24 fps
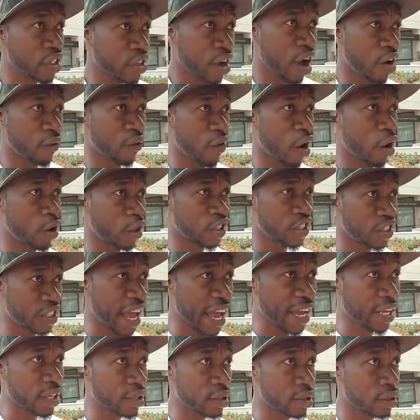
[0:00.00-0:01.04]
of Set
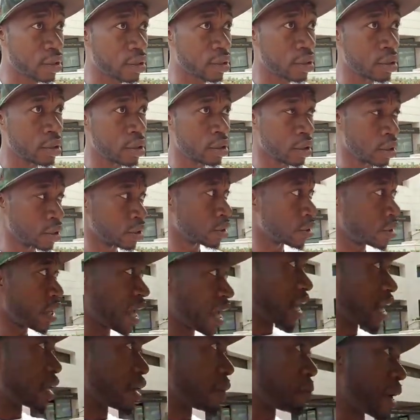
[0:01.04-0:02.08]

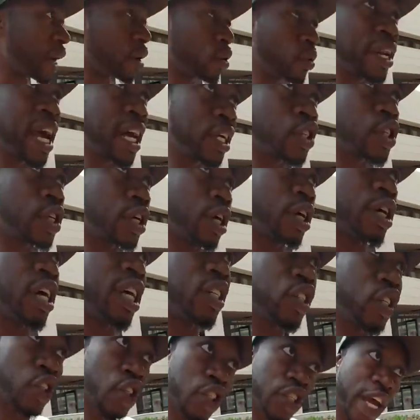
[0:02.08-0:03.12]
in the Medu Neter. It's
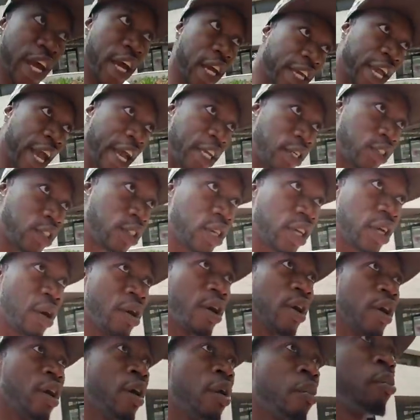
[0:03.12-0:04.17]
a staircase.
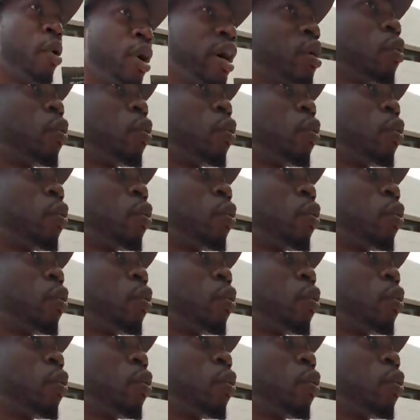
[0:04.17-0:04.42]
But it